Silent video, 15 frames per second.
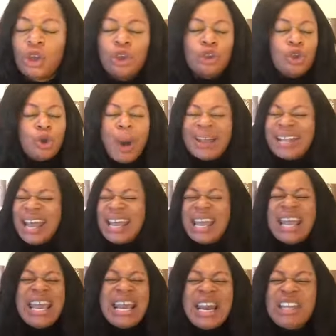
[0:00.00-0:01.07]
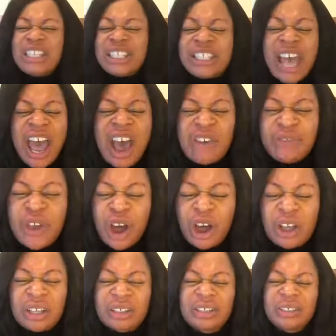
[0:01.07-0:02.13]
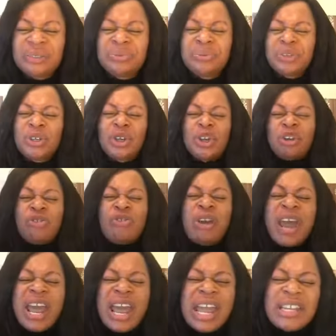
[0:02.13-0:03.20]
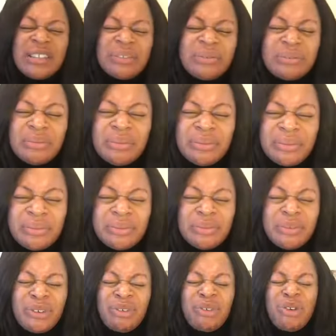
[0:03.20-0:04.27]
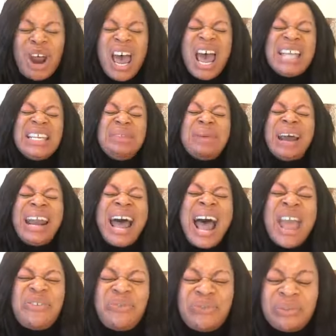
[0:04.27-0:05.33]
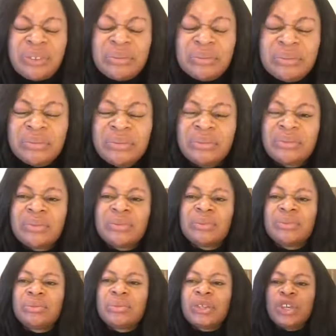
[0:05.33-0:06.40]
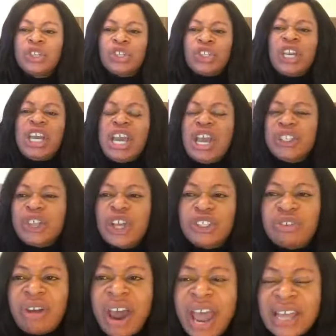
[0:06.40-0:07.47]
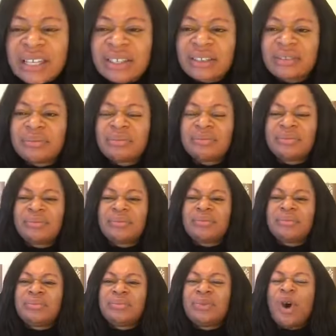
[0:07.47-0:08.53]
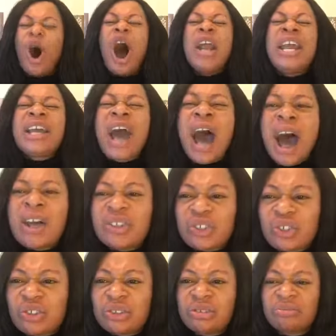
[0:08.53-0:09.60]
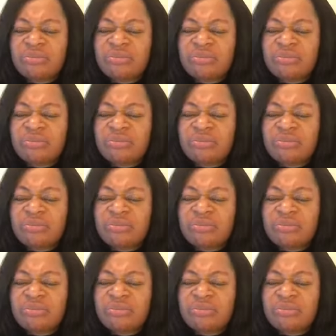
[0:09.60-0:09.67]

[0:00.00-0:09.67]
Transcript: You are the healing savior. Reign. Reign in my life. Jesus, reign. Holy Ghost.